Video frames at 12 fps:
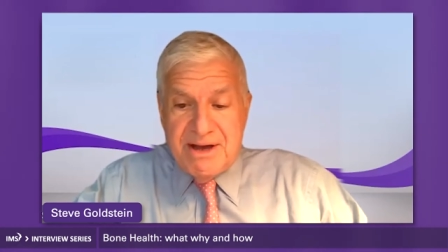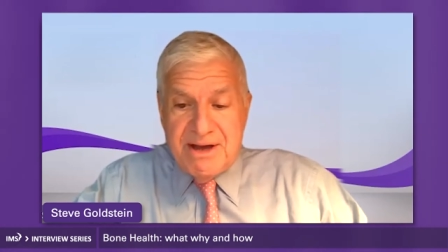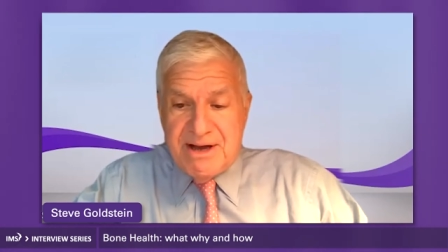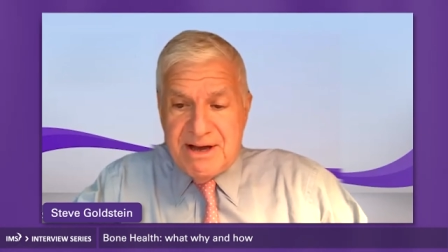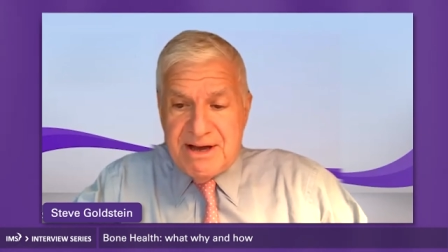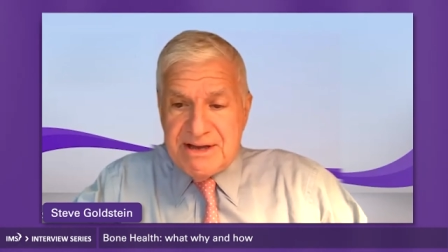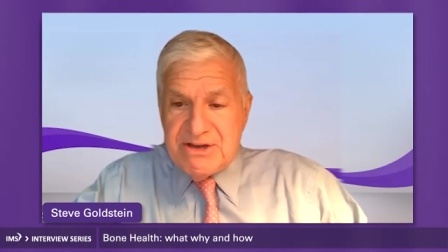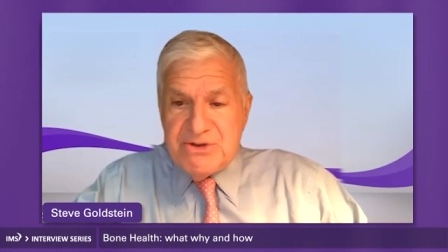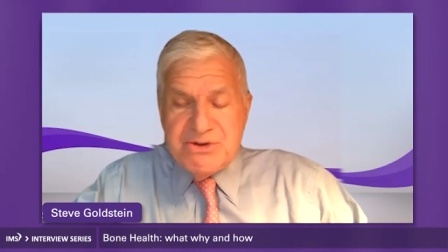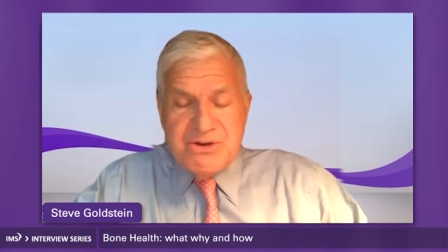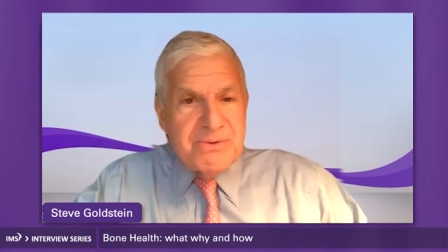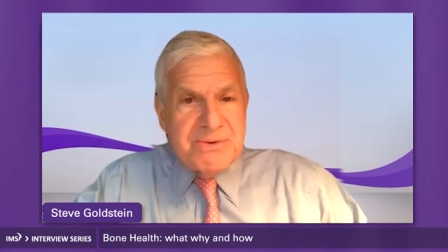Uh, you
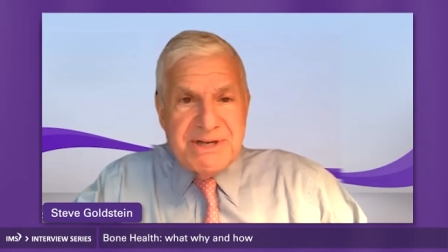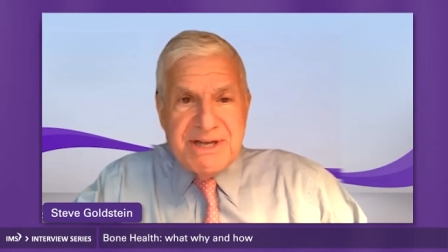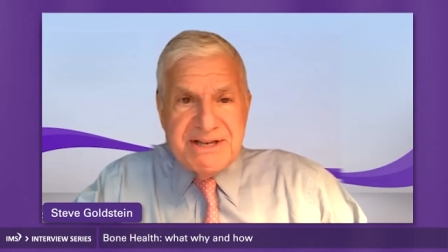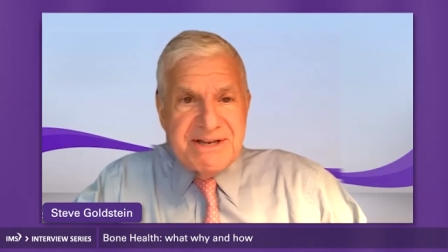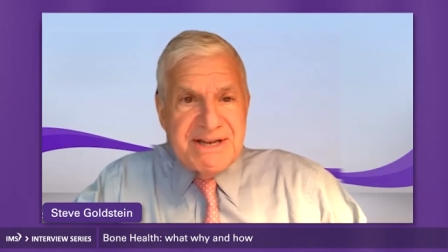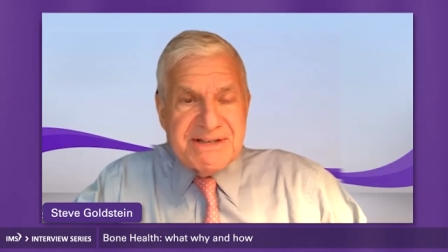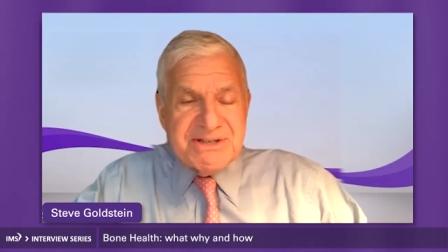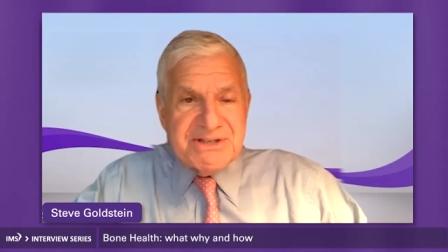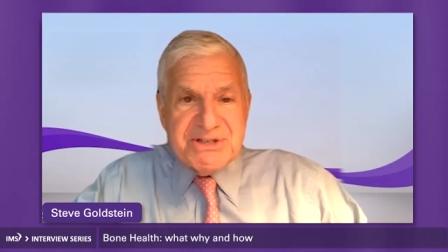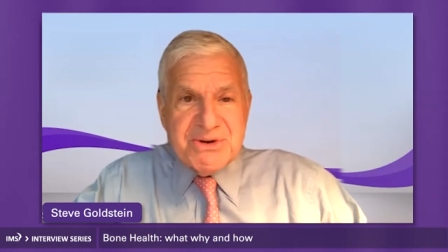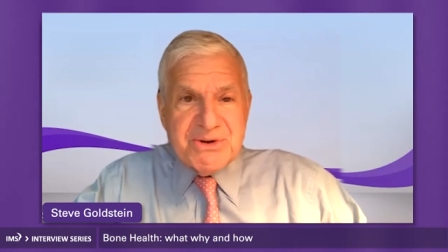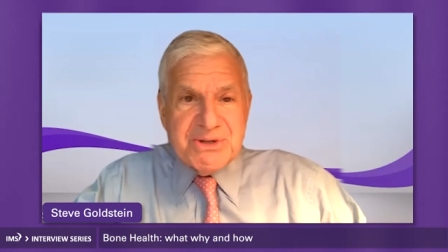don't need to
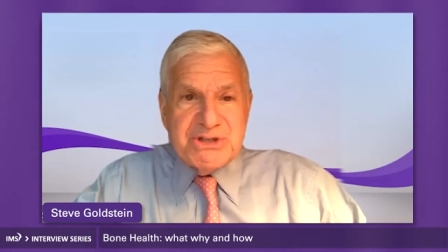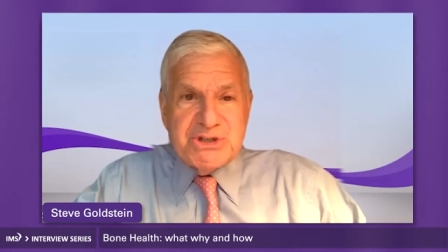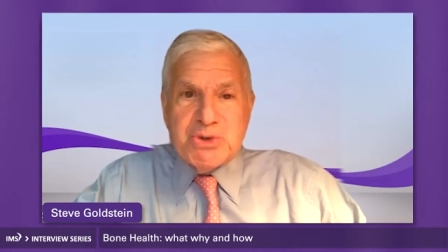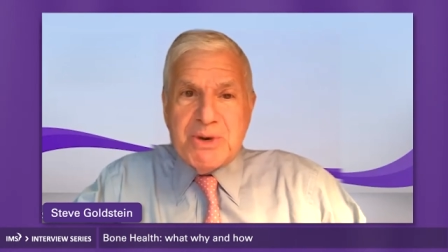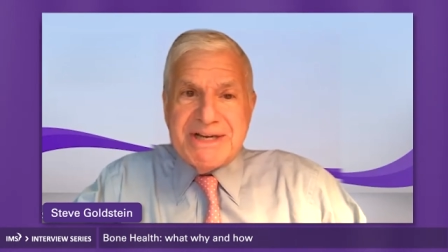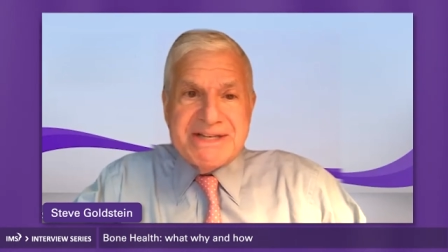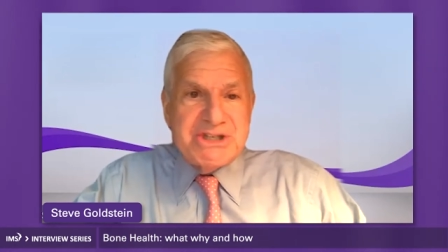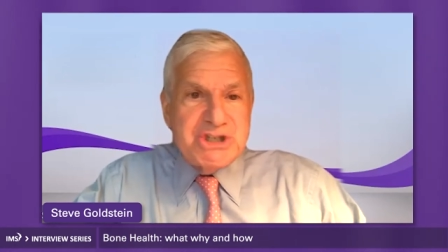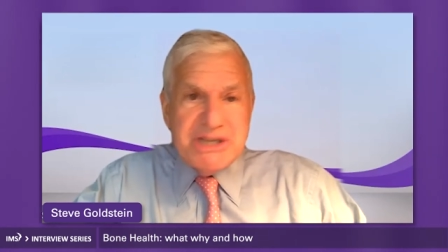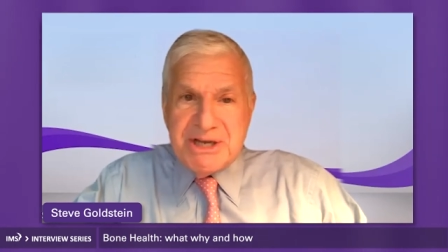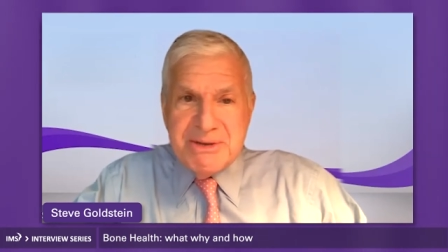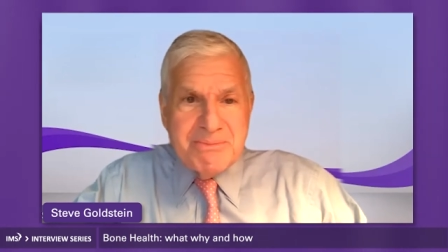necessarily join a
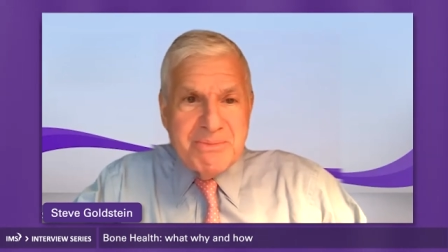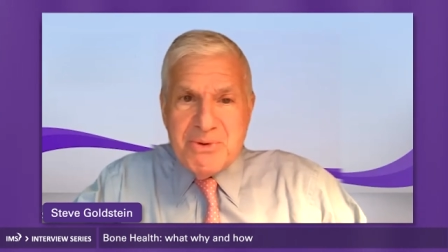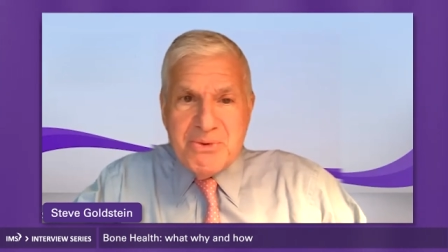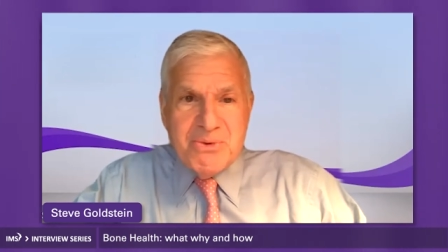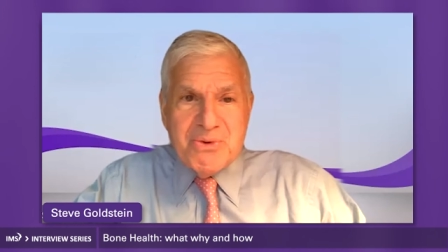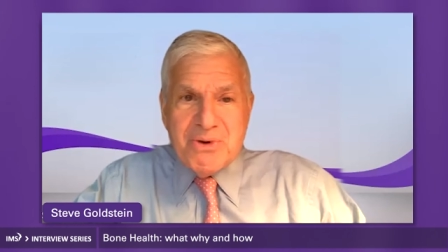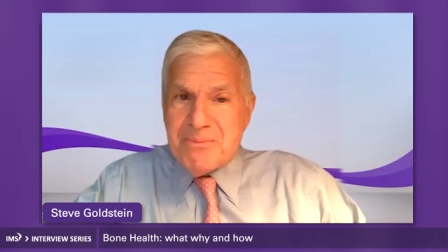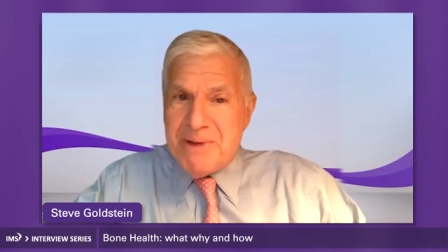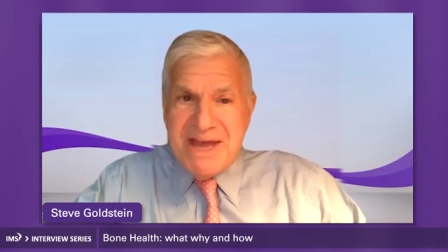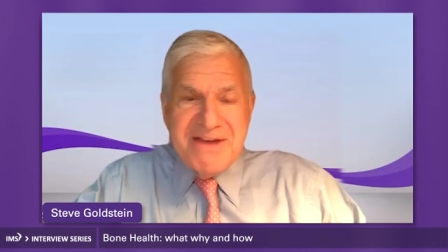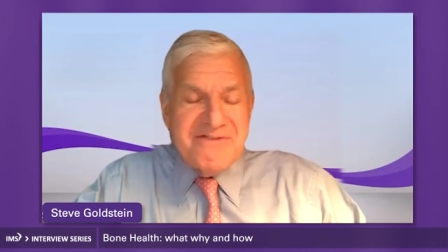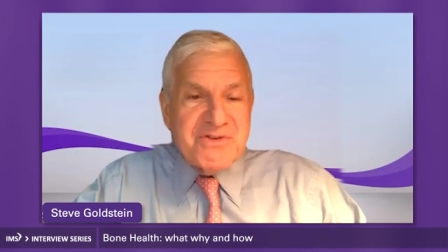gym or
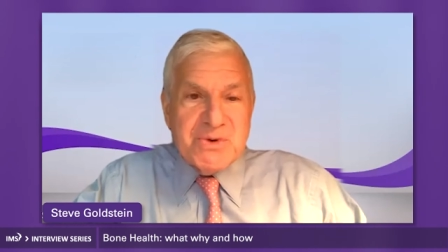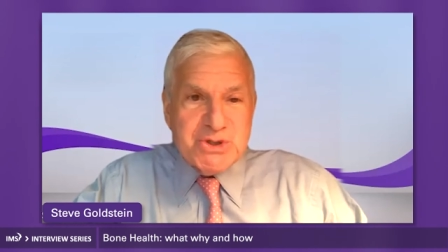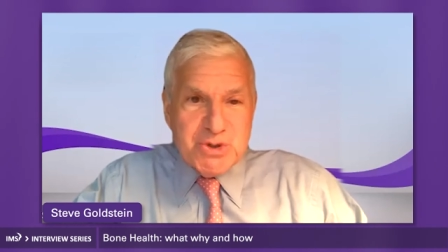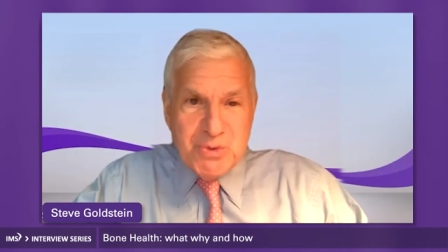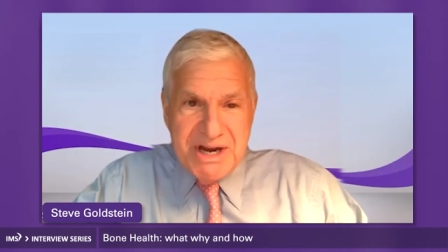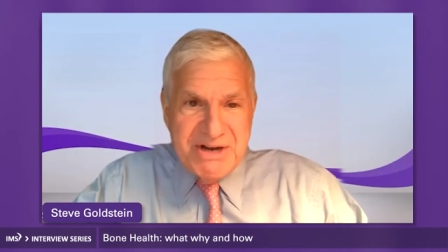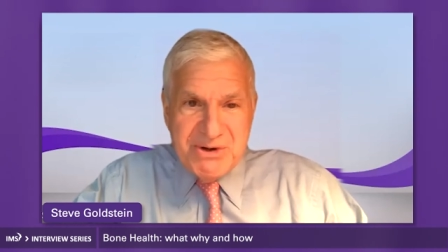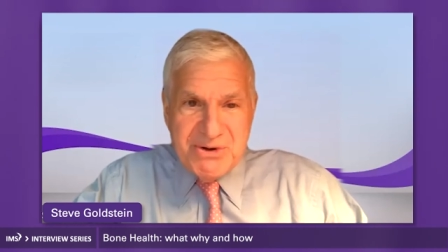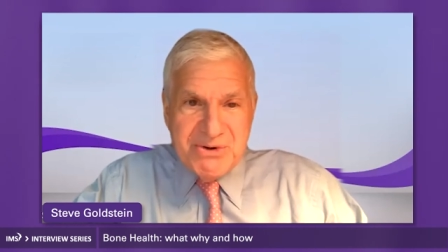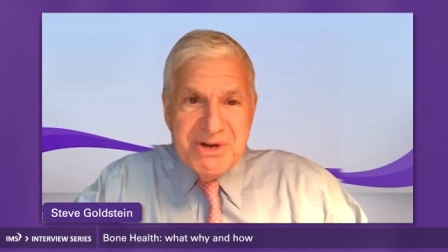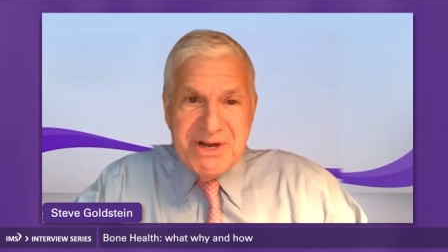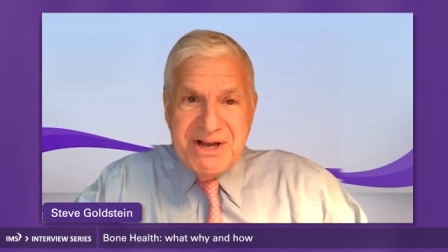pay for a
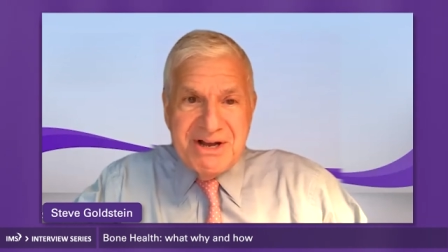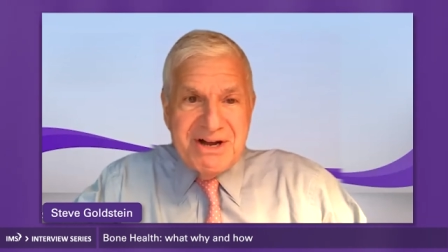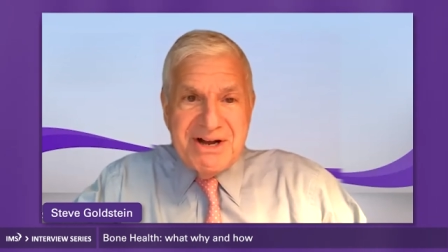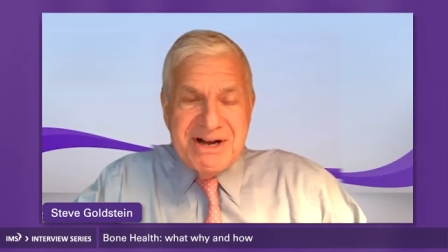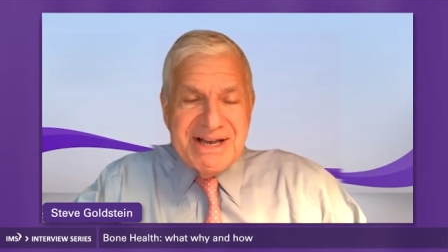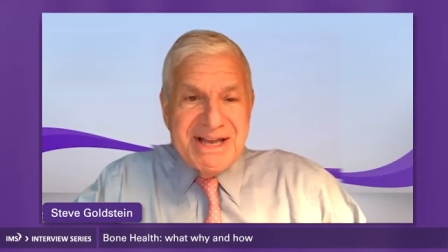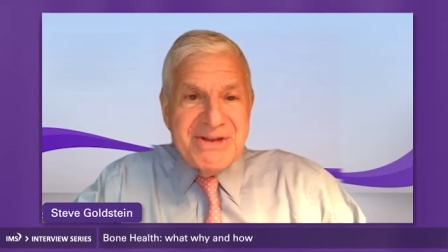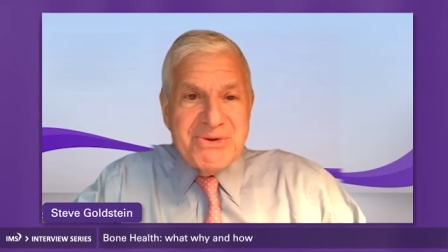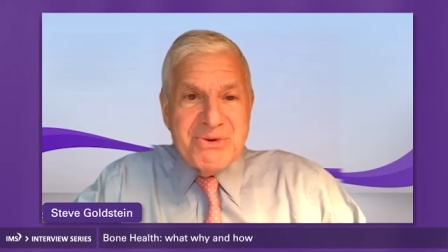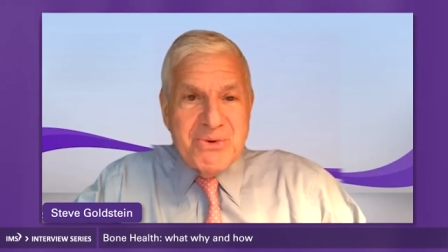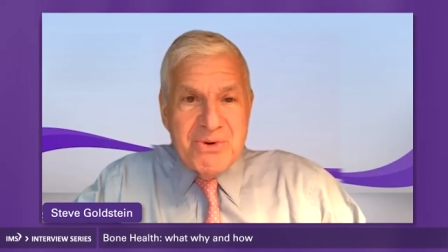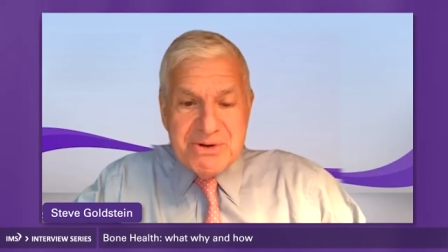trainer uh,
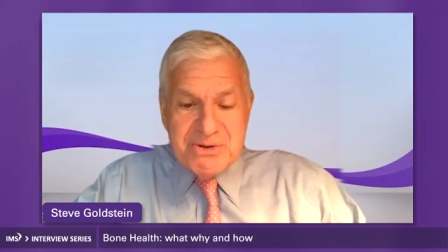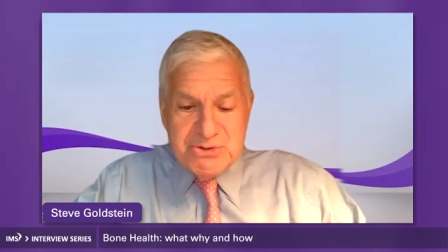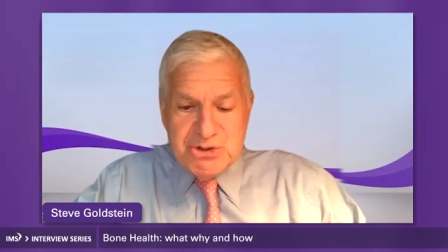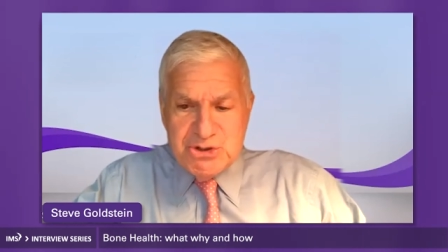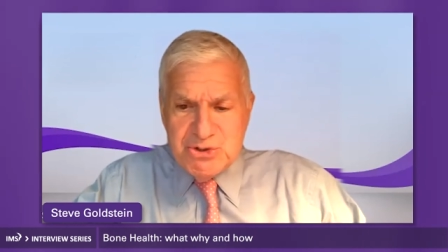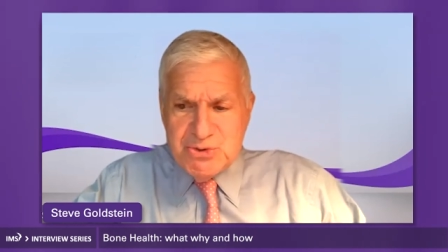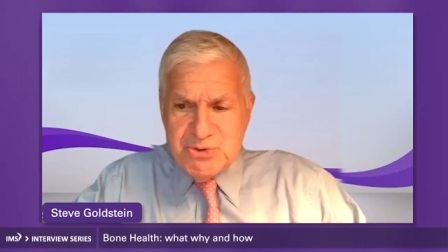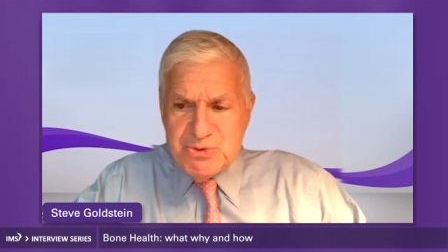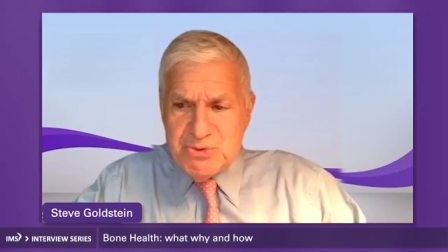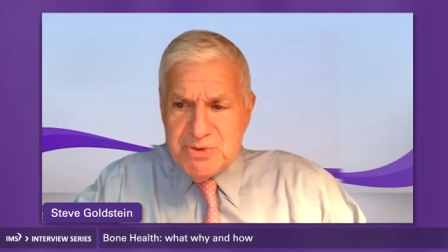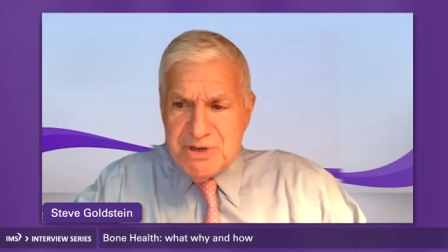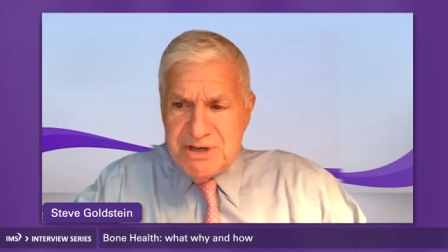in order
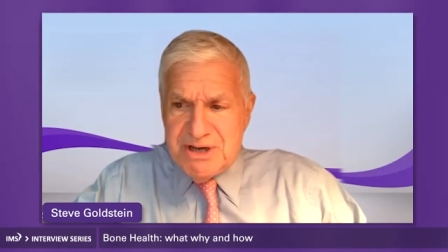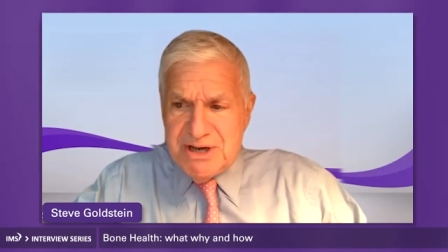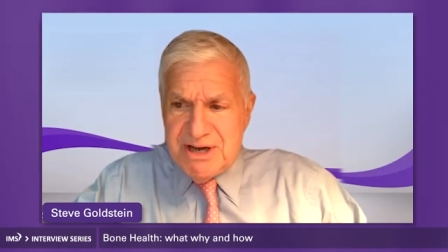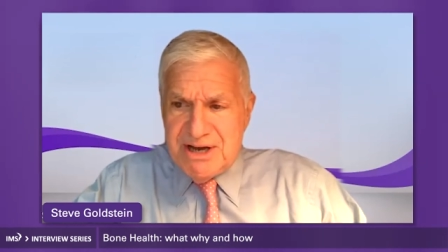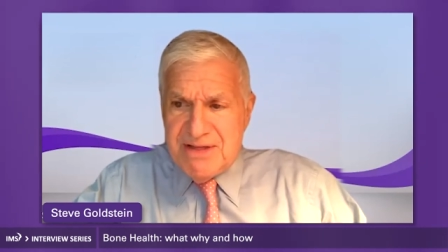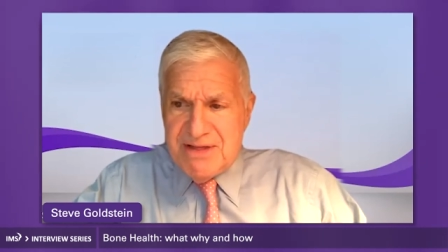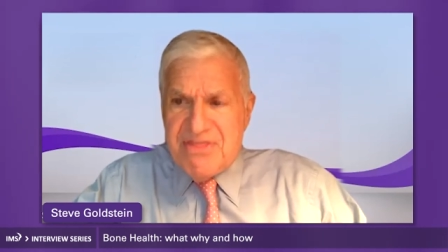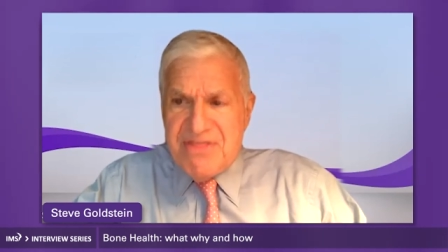to uh,